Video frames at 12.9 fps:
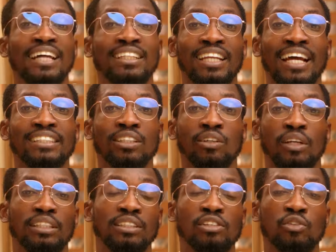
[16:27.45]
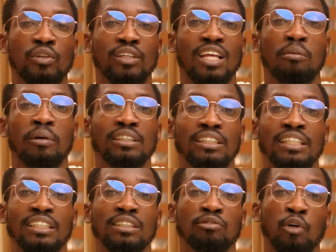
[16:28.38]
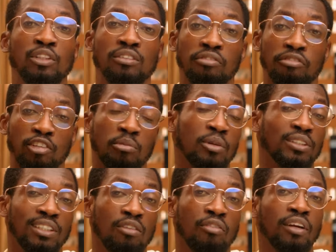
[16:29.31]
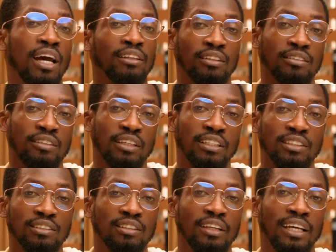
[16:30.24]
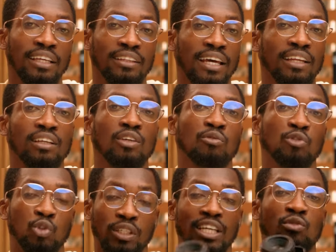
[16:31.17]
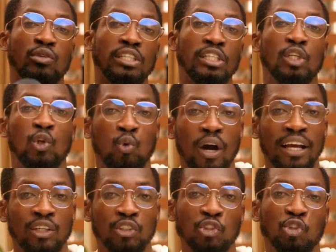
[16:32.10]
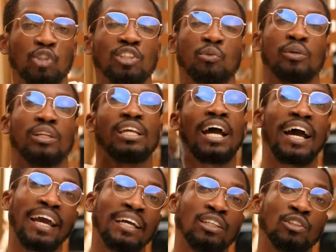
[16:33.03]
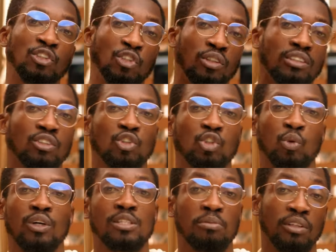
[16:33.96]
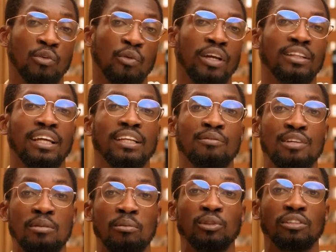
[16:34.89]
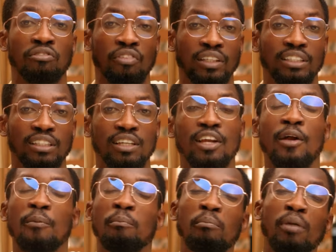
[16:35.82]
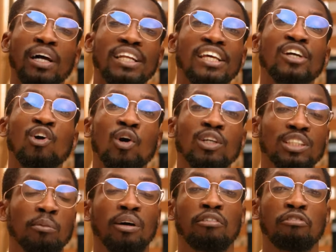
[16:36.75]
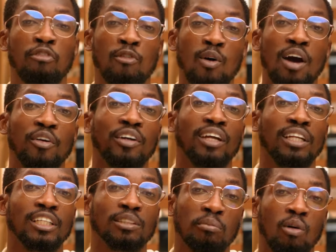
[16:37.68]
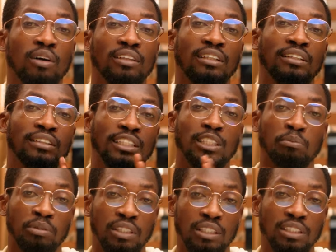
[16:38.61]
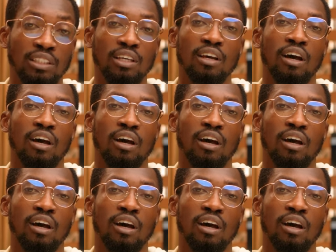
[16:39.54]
added articulating screen, that makes it easy for you to film yourself and other things like that, to get really low angle shots and really high angle shots. So it's been great that they've been able to fix it, but it cost about $400 more than this piece